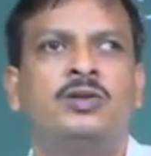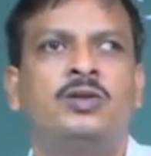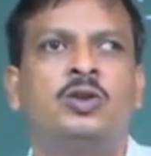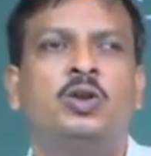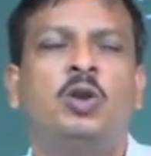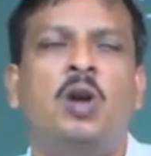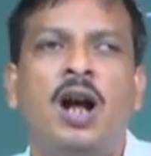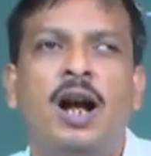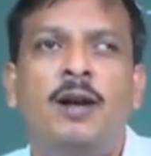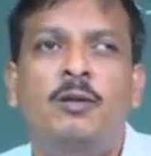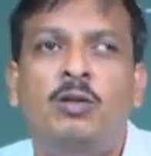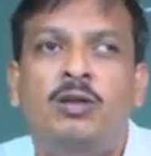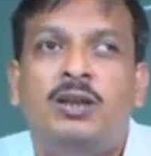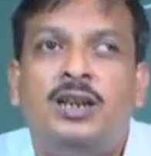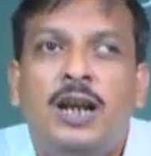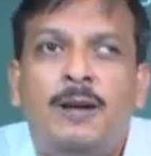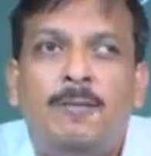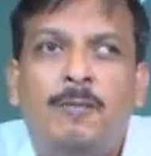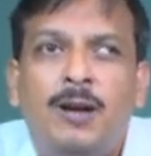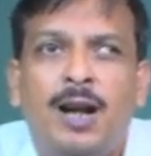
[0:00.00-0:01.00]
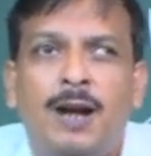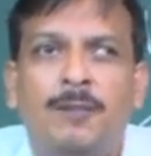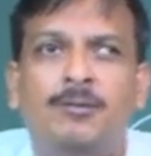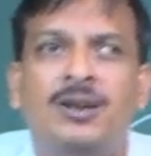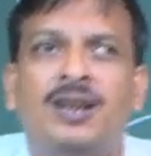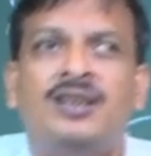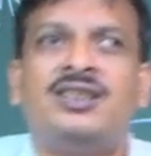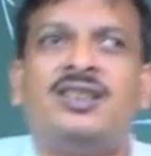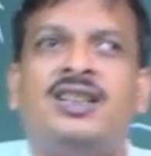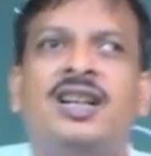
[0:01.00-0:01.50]
So I have to develop
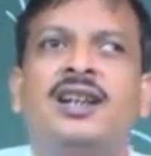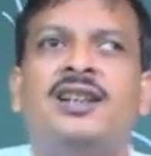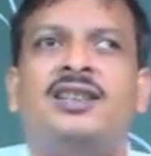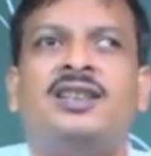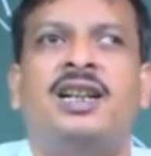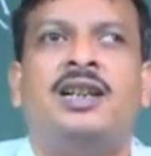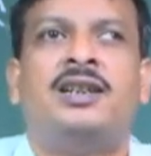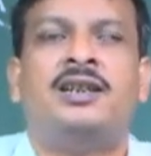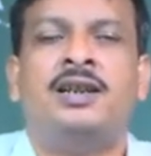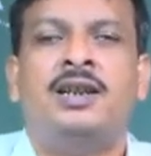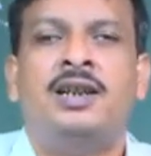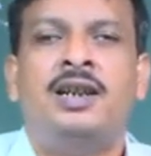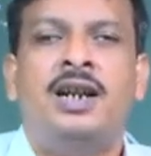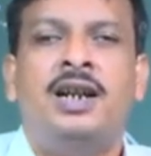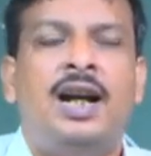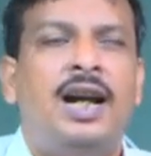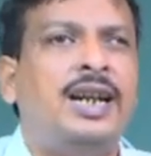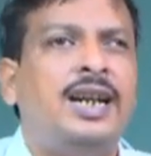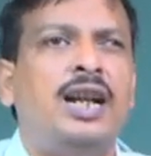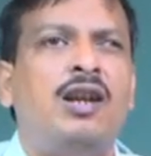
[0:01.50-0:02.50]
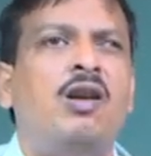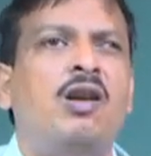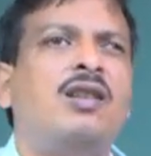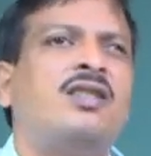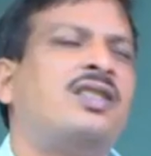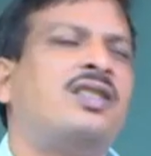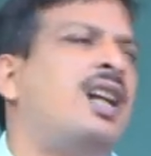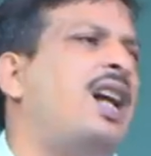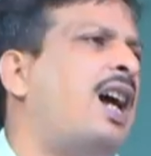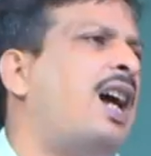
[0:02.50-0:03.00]
the skill set. I cannot
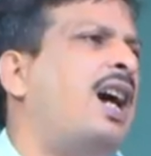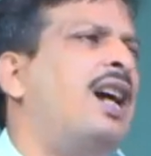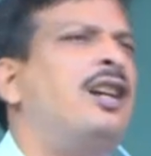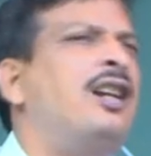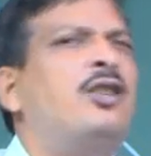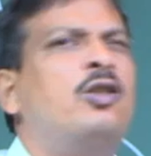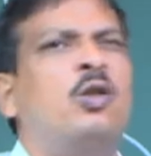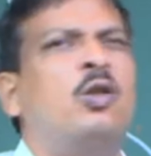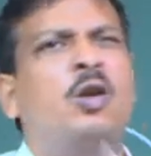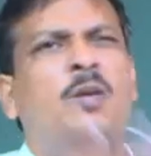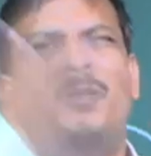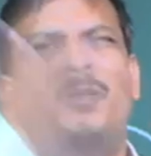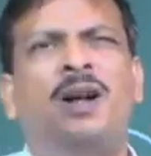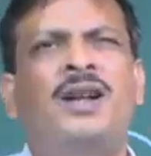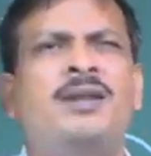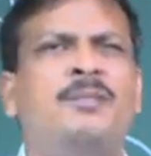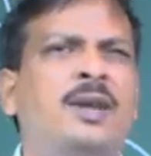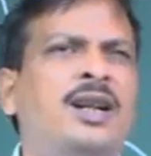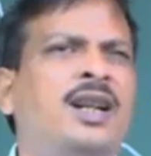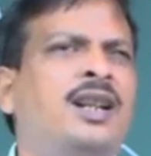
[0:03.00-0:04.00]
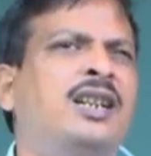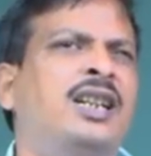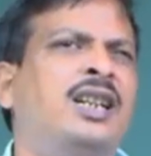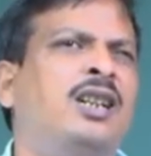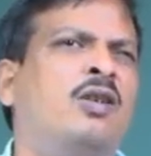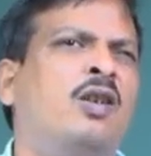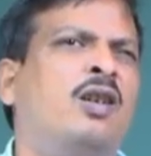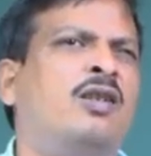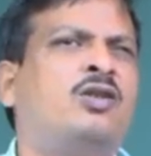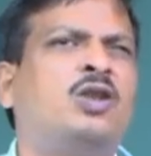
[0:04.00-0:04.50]
say I know many
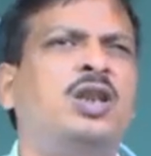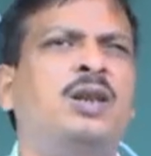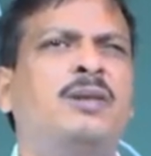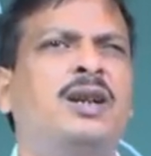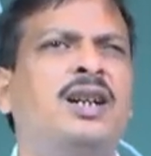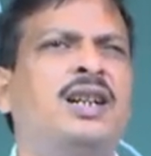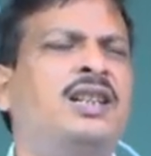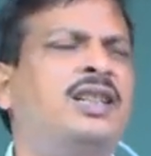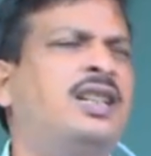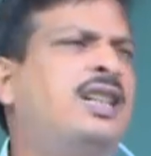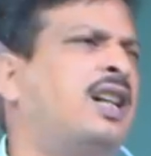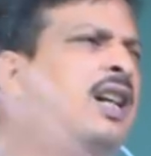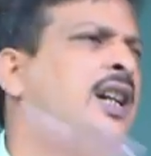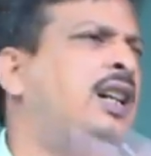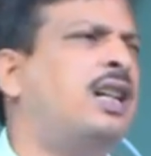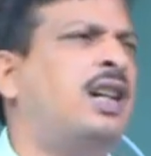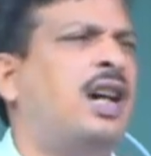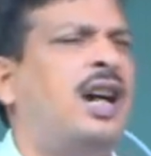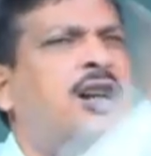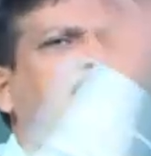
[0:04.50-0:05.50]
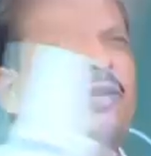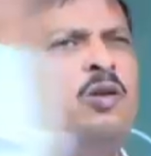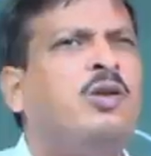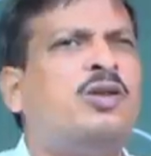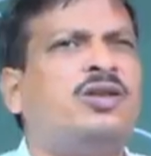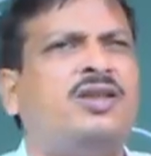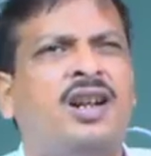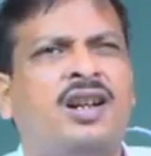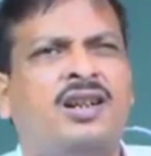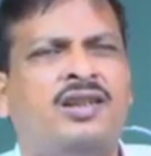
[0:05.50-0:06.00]
things on civil engineering, I know
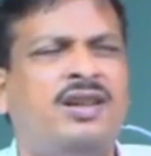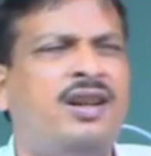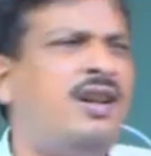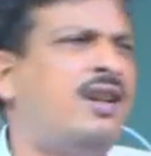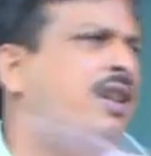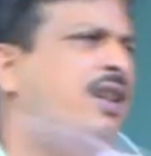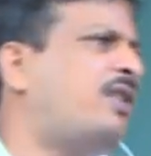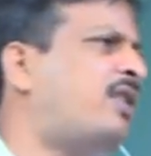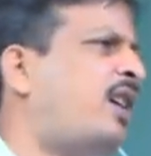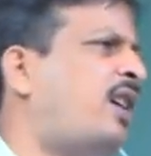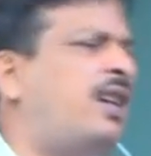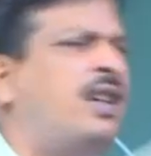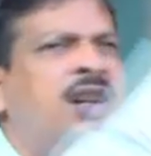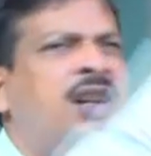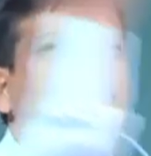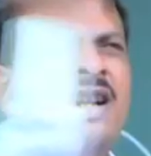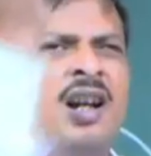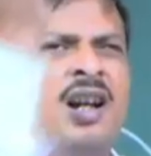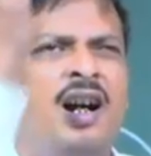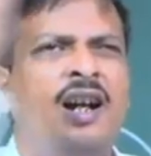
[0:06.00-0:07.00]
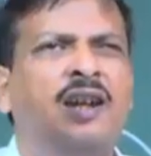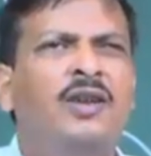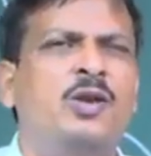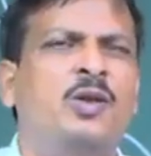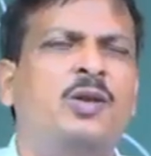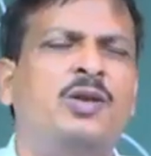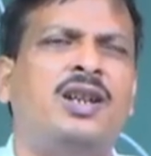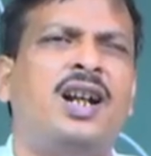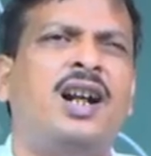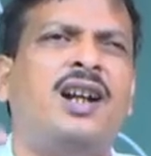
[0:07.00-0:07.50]
structural design, I
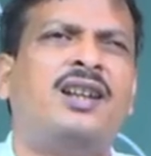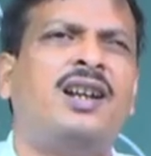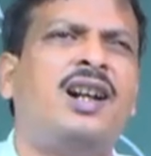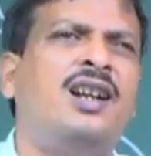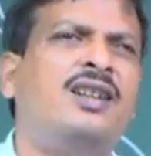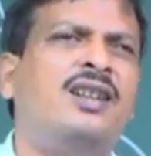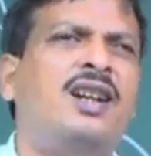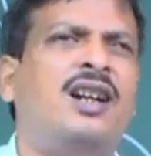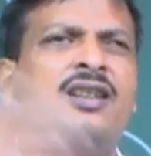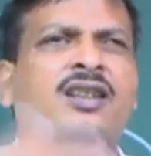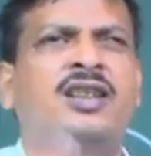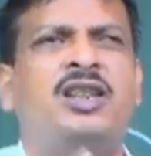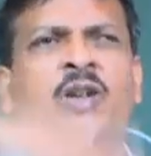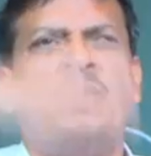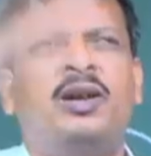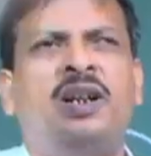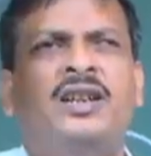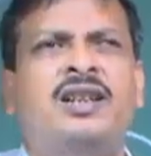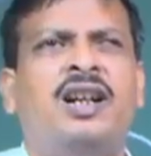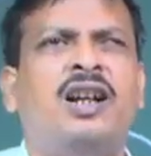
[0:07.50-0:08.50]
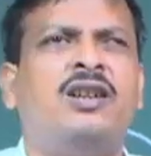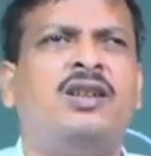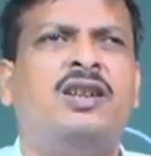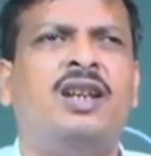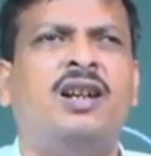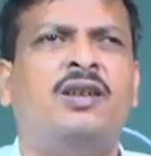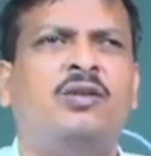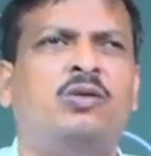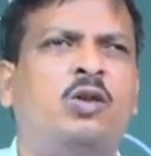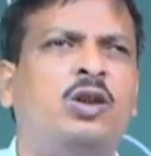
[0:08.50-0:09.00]
know that theory,
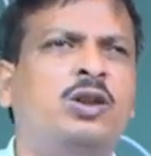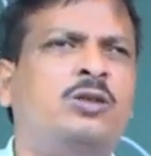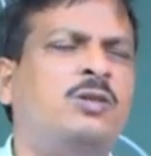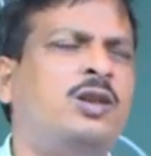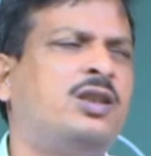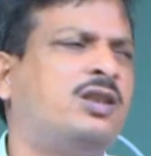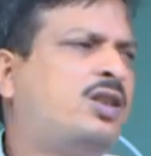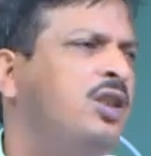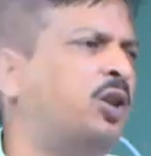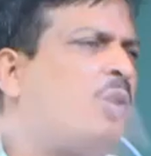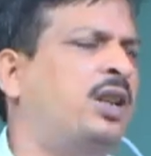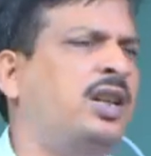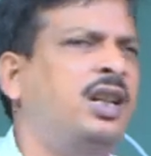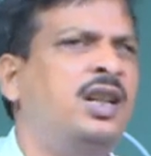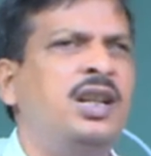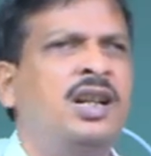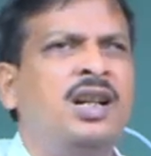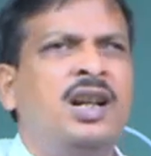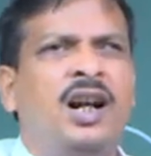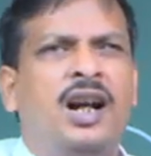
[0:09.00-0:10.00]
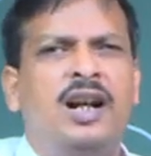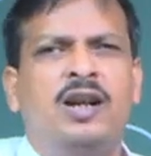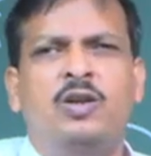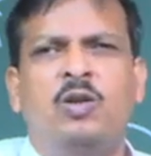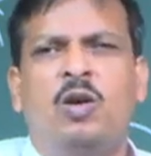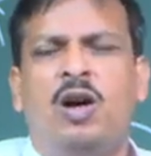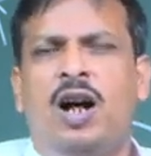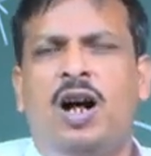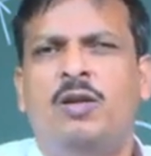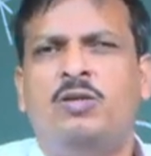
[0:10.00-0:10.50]
those much theory, I
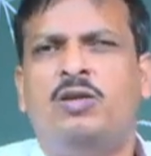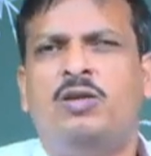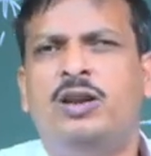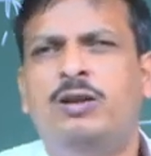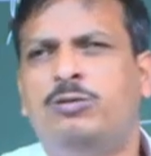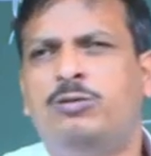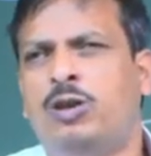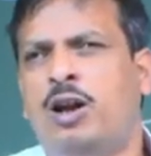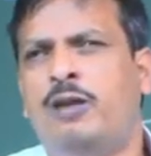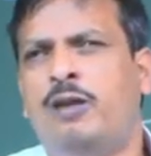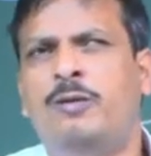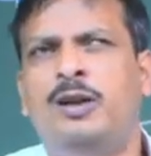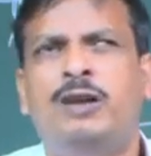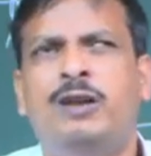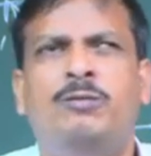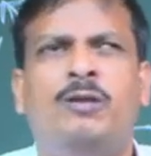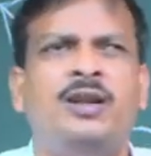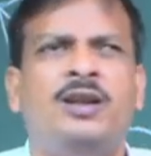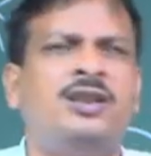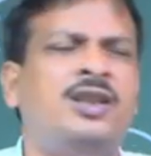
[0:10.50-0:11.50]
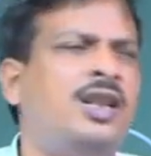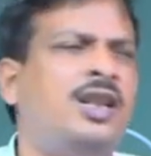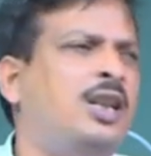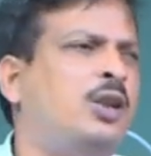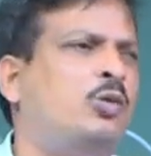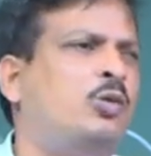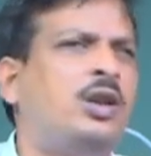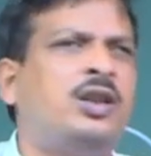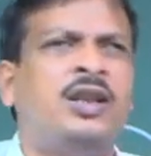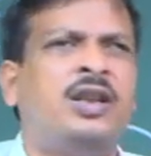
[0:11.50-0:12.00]
know how to solve a differential
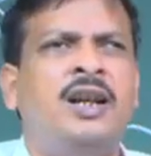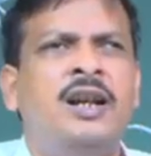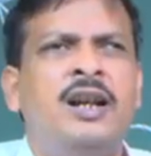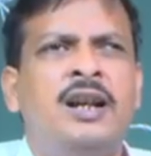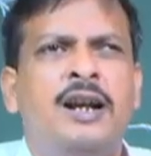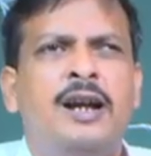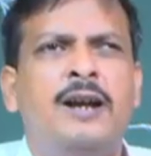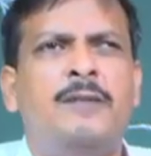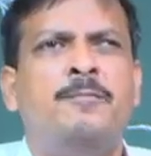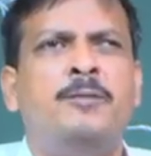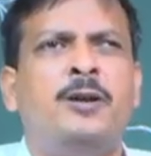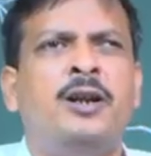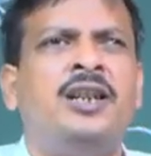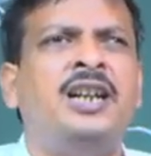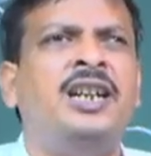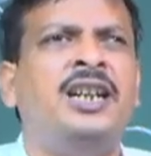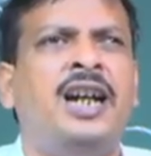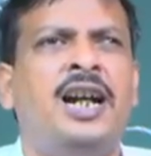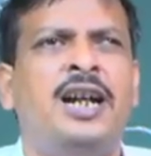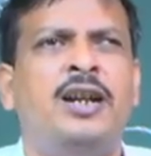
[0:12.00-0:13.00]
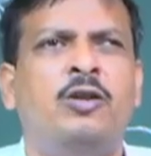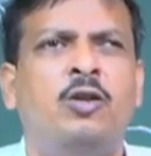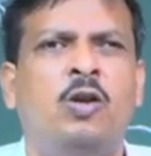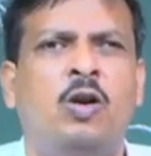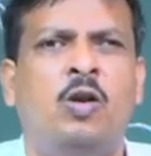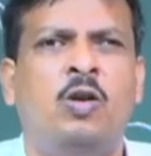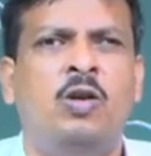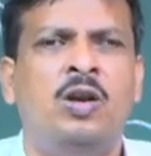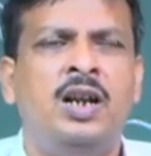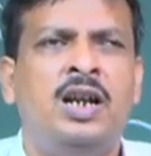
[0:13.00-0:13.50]
equation, everything I
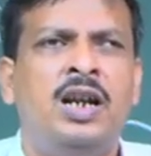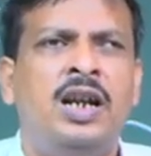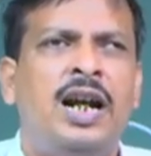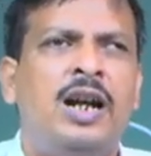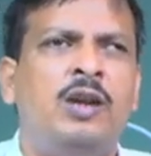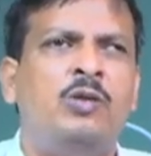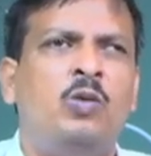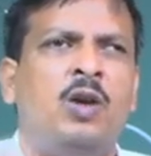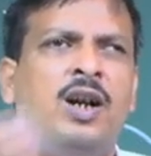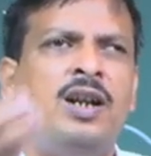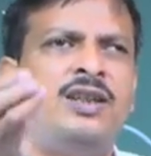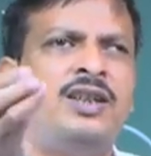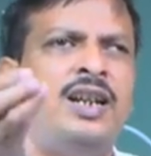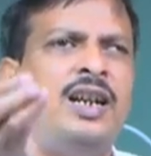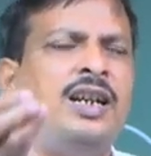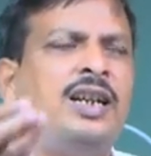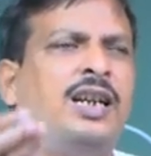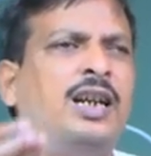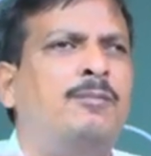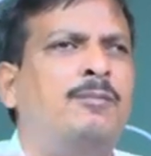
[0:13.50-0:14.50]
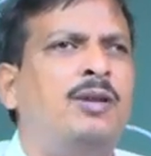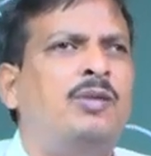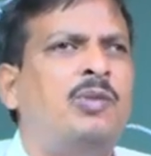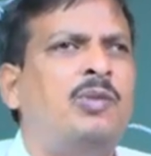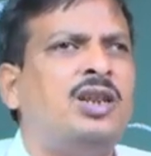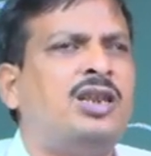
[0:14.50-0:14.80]
know, and once I give him